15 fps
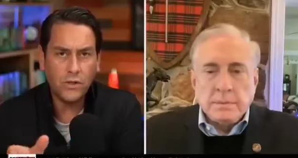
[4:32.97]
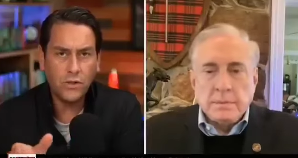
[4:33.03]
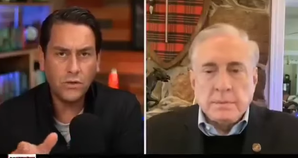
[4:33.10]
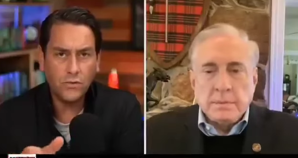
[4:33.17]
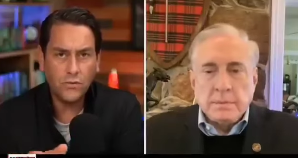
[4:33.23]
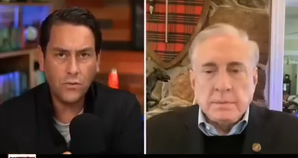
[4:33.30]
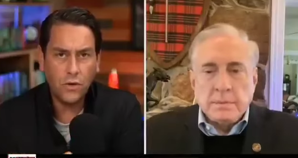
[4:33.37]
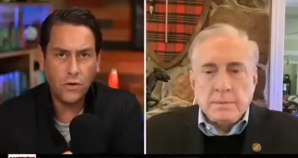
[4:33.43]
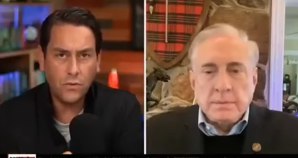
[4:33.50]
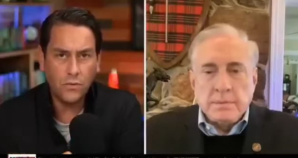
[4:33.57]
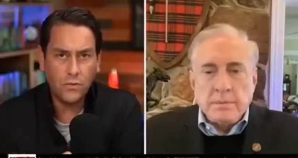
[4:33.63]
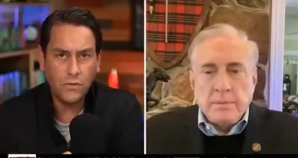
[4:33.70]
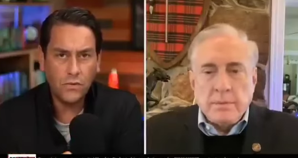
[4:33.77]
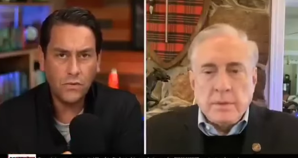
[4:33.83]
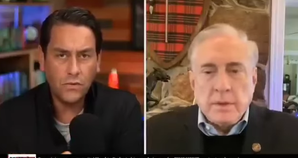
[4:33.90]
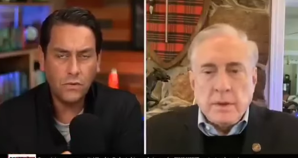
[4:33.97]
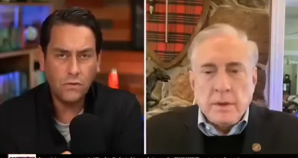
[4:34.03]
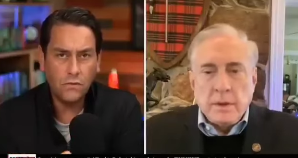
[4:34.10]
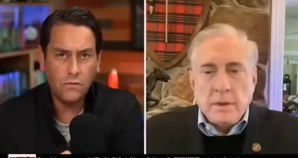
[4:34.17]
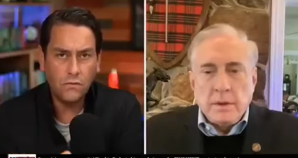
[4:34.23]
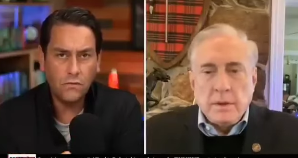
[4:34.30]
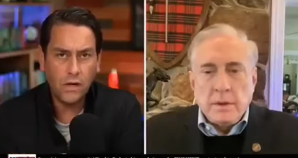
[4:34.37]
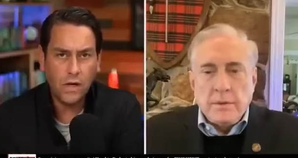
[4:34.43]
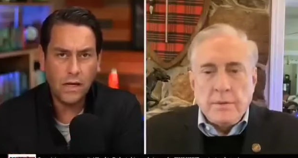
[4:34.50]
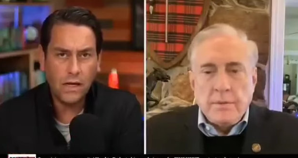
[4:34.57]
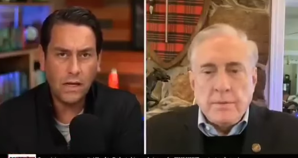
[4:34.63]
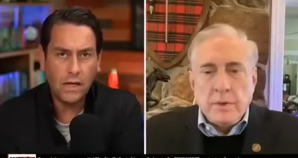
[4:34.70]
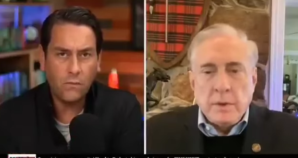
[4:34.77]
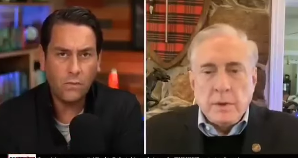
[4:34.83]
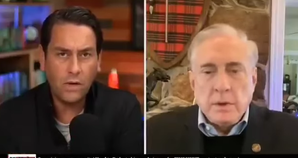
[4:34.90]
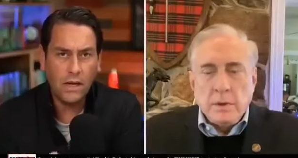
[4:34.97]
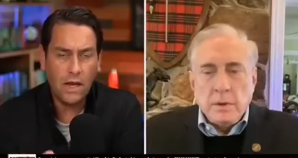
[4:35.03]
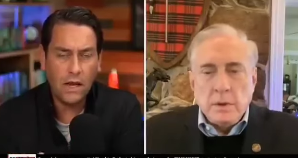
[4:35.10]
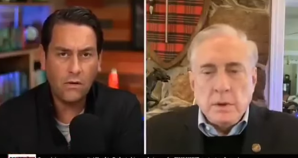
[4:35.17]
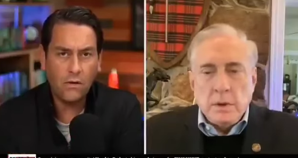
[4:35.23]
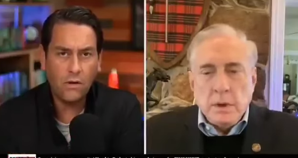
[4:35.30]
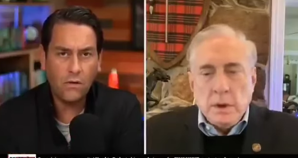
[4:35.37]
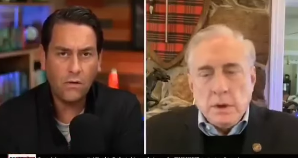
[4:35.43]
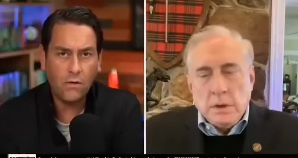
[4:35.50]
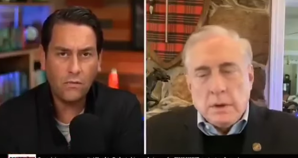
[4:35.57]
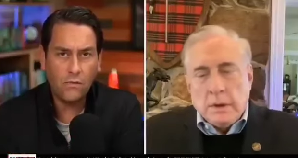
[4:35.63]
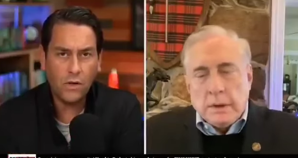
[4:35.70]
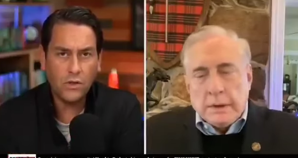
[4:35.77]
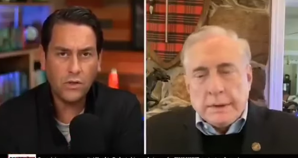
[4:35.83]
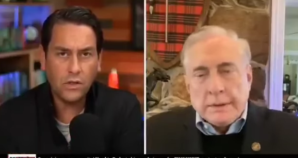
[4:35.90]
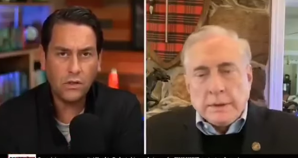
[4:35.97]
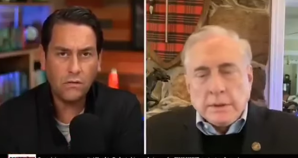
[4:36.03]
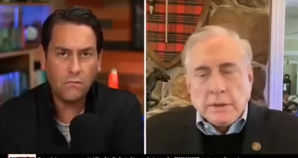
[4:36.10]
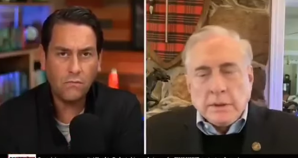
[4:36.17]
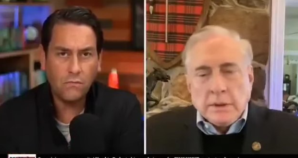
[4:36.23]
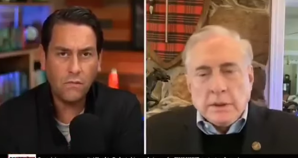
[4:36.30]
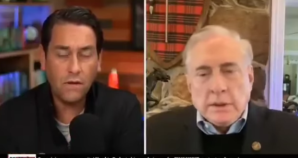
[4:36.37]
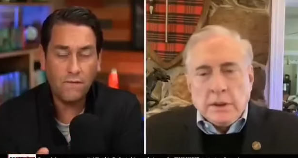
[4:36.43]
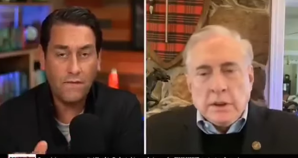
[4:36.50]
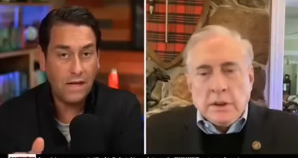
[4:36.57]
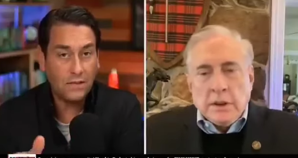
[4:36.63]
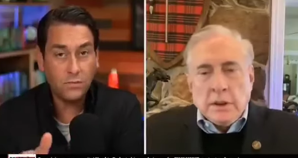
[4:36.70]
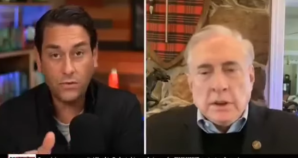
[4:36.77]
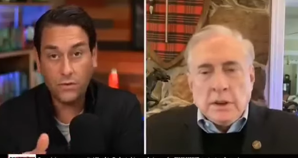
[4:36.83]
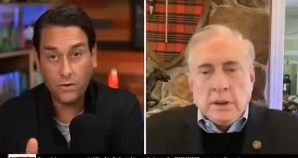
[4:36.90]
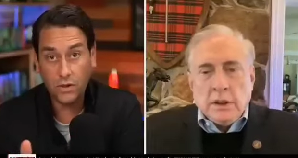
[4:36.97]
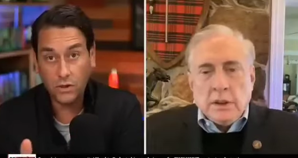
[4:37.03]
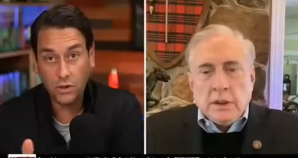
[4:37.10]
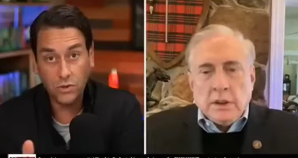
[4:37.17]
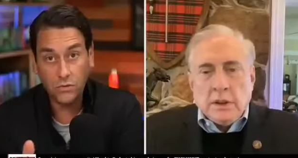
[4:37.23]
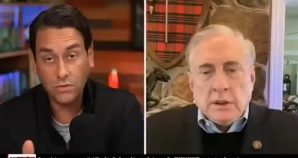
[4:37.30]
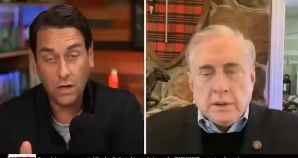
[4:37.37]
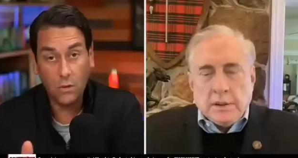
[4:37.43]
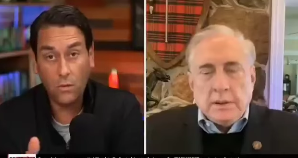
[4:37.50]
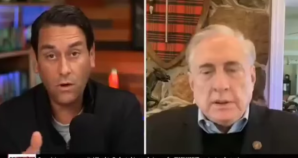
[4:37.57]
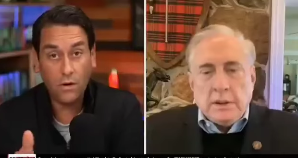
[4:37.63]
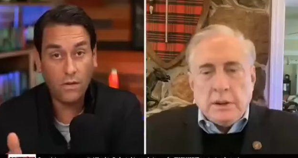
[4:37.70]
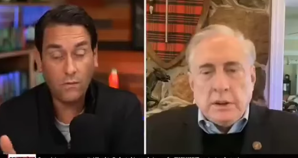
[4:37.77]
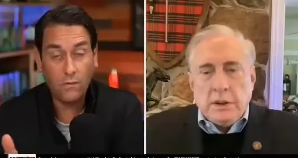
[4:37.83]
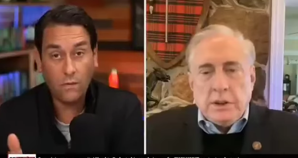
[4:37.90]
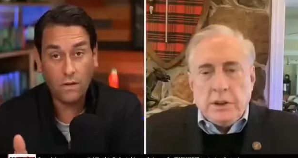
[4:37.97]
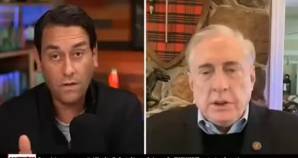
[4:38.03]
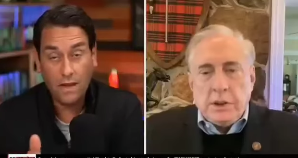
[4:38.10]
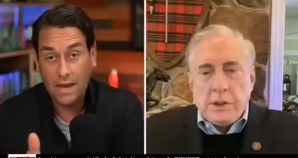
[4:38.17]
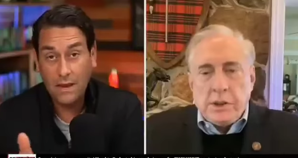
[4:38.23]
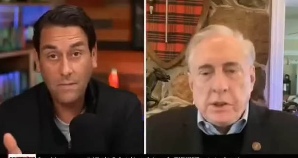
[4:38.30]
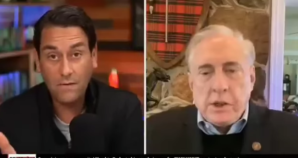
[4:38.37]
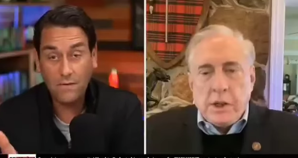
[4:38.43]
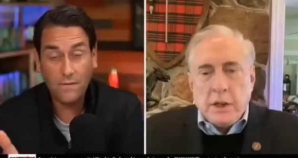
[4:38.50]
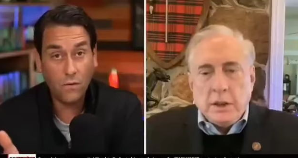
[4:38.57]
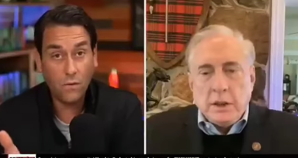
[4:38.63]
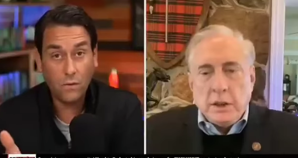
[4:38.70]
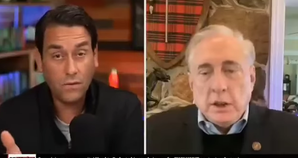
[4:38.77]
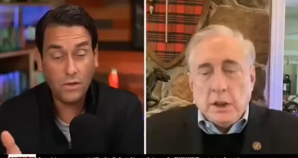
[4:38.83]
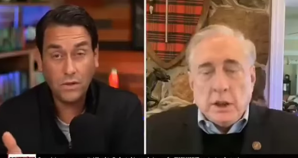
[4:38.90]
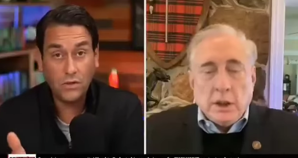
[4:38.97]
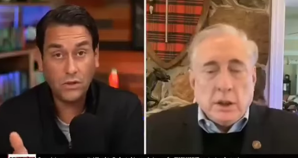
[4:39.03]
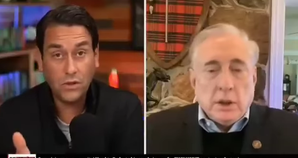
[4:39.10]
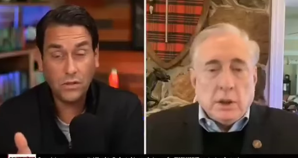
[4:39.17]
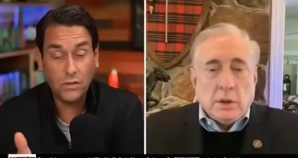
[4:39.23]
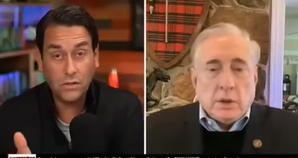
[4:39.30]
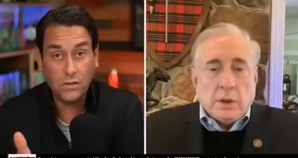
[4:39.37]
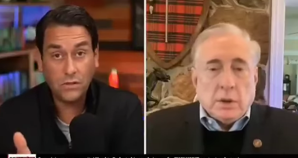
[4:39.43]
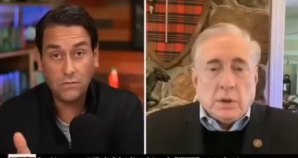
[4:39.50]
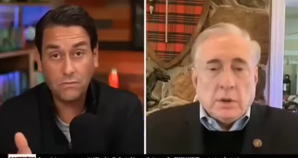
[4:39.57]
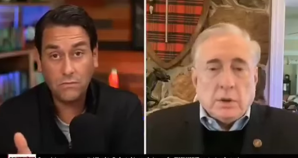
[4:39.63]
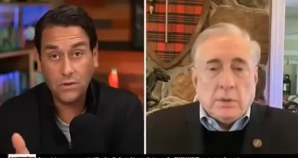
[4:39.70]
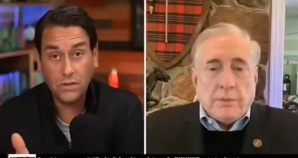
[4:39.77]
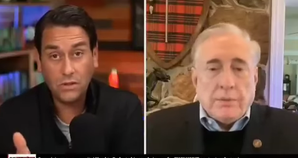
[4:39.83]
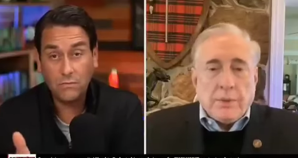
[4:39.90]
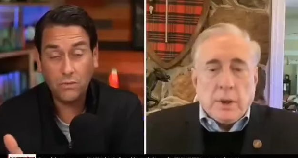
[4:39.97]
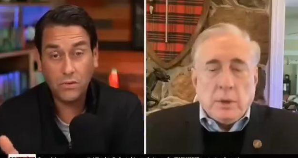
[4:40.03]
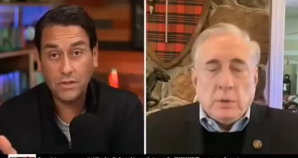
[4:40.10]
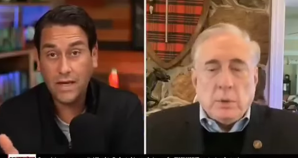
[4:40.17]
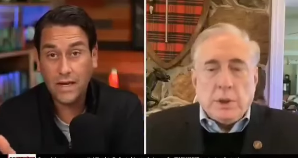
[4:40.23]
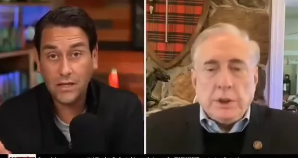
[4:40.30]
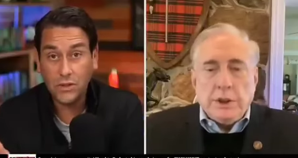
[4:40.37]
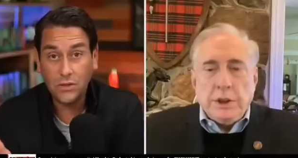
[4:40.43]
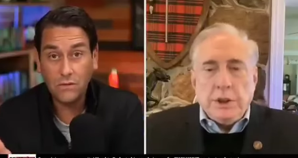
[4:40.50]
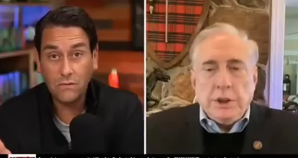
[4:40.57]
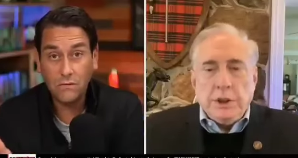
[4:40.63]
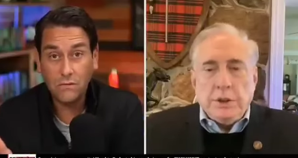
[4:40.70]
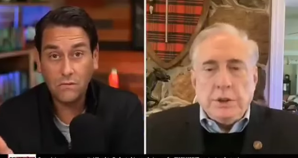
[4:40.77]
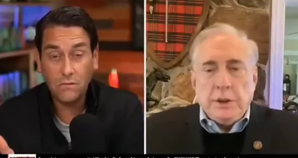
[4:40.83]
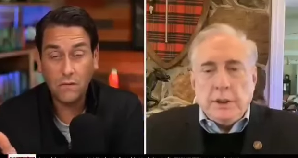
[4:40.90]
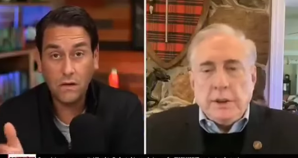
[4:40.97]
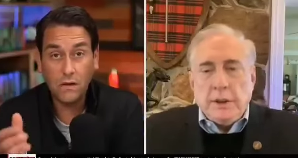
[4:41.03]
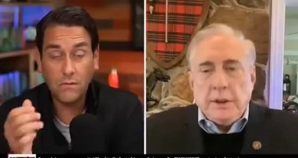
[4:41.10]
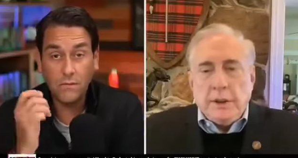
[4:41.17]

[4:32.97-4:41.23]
Speaker 1: Russian drones right? And we now know that Russia can, if that's what they're going to shoot down. What are they? What are they aiming for with these? Just to just protection? Well, you,